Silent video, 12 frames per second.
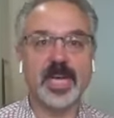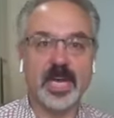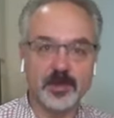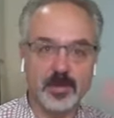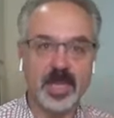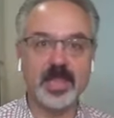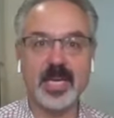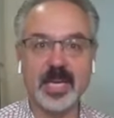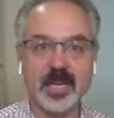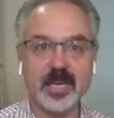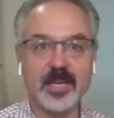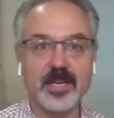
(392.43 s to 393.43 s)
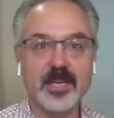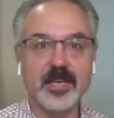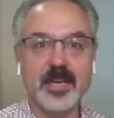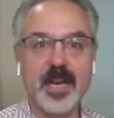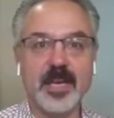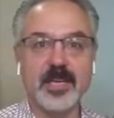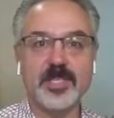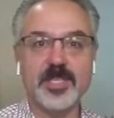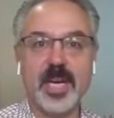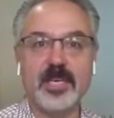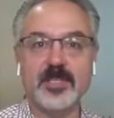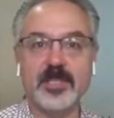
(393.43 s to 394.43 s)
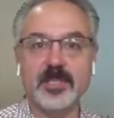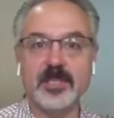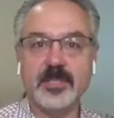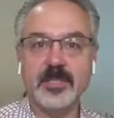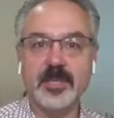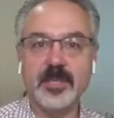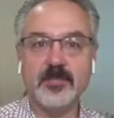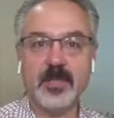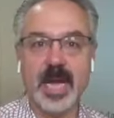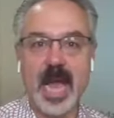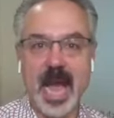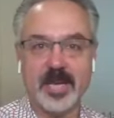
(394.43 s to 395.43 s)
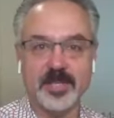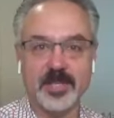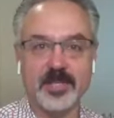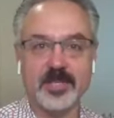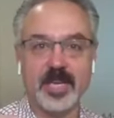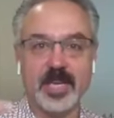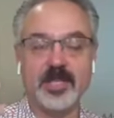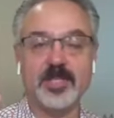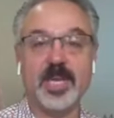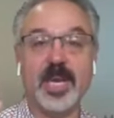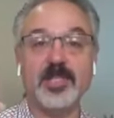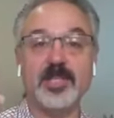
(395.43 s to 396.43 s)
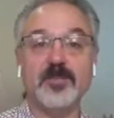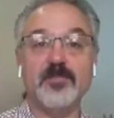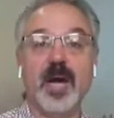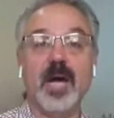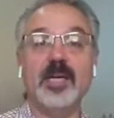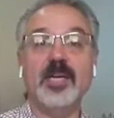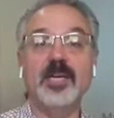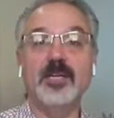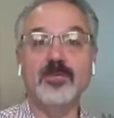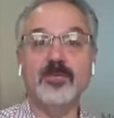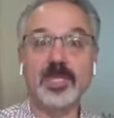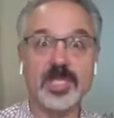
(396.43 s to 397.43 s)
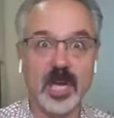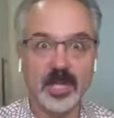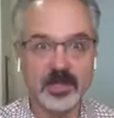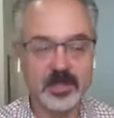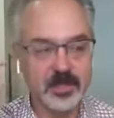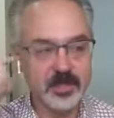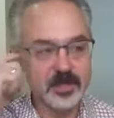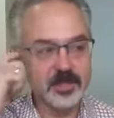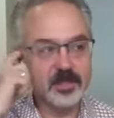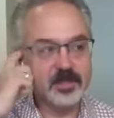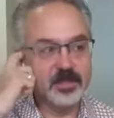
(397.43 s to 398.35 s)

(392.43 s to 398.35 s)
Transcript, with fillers: change my thinking, and it changes my actions and it changes my results,